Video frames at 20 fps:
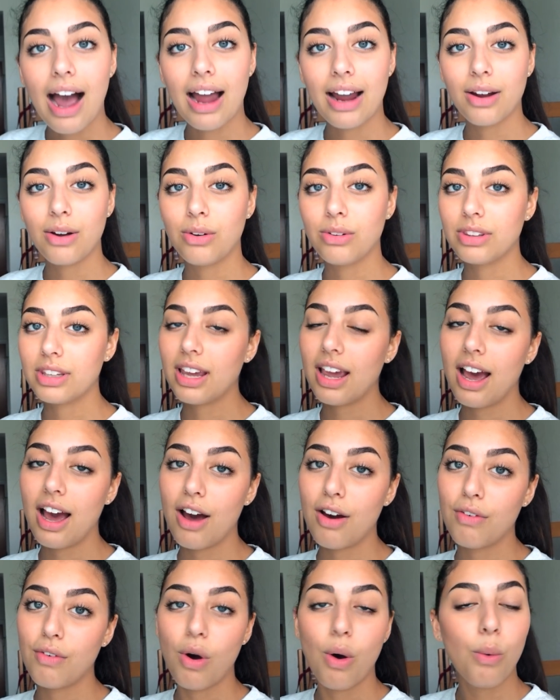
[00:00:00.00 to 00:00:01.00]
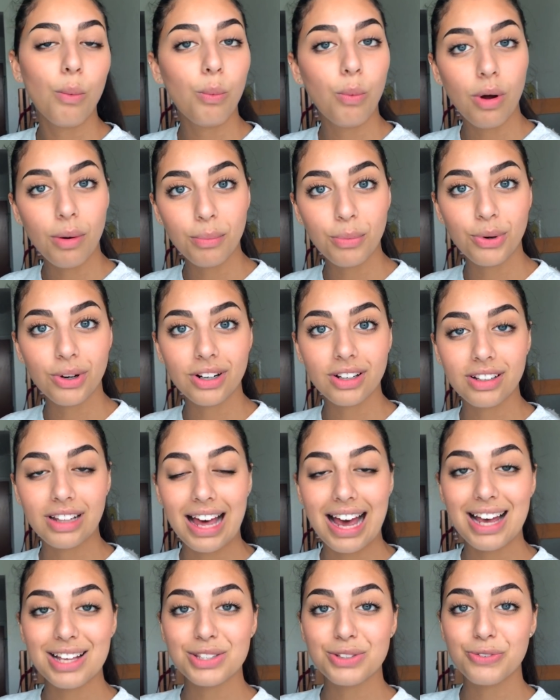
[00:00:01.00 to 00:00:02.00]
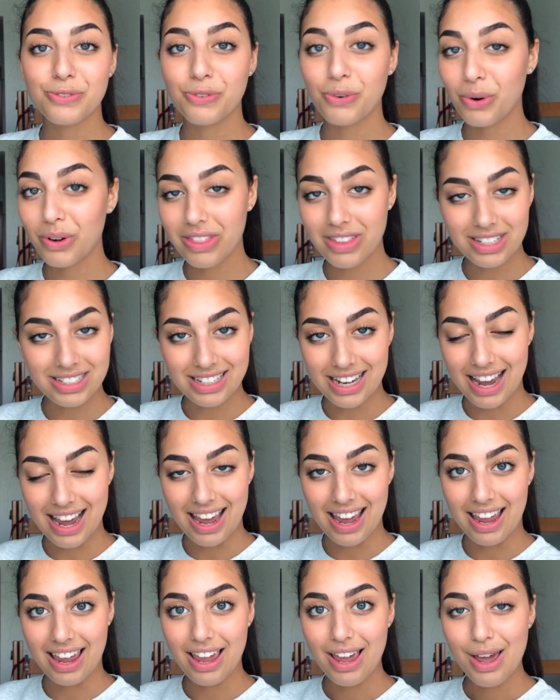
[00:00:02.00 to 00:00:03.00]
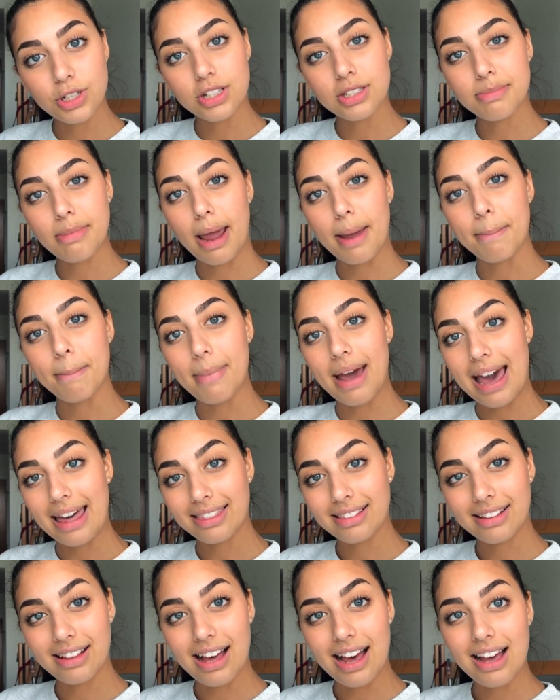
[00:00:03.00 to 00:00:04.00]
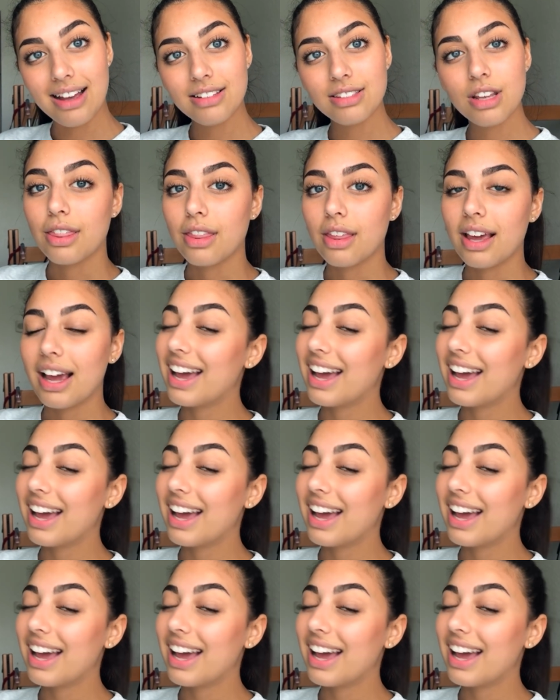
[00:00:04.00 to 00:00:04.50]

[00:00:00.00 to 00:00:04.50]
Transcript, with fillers: I only have one more class for the day, which is my math class.